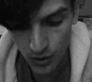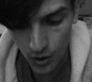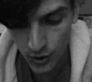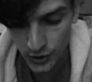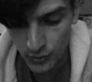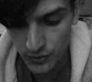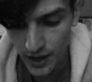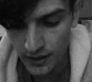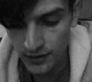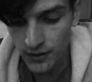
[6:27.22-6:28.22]
Are you
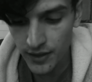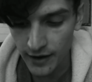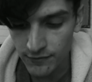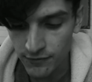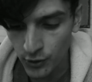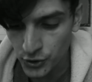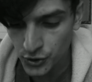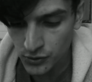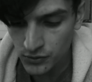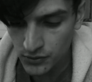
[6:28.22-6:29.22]
then that
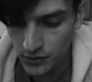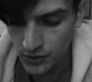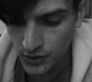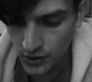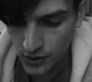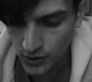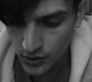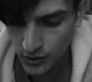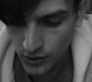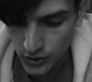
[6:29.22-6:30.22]
Virgil,
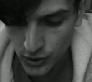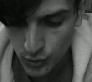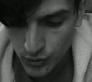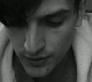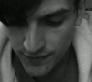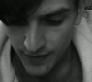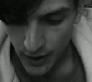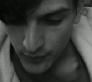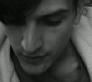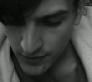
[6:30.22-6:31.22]
you the
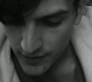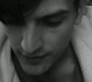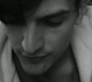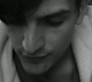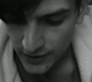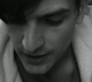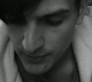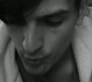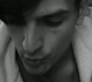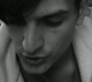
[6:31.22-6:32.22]
fountain that freely
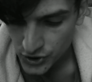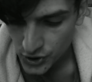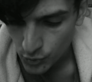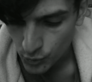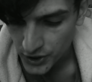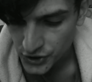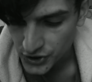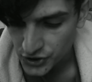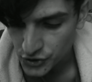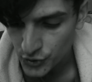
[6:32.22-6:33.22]
pours so rich a
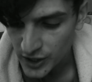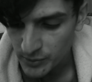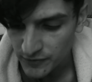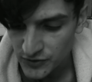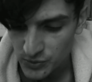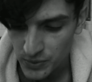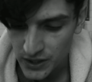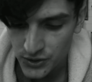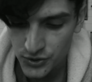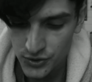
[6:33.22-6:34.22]
stream of
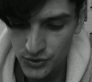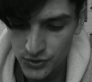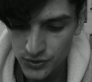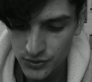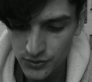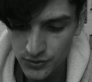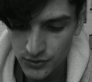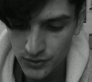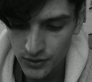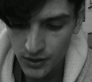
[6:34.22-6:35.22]
speech?
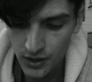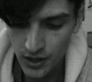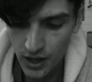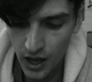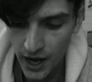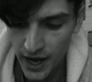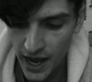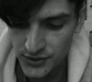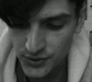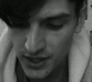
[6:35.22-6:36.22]
I
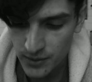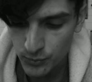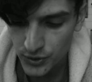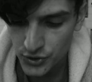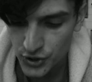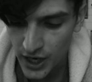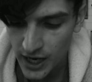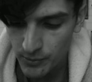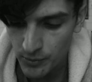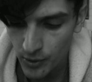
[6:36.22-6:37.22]
answered him with
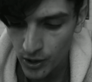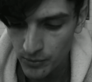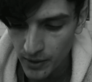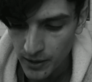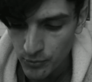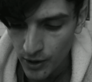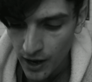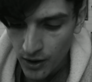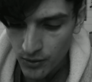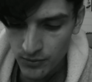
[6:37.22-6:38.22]
shame upon my
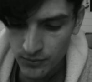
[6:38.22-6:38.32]
brow.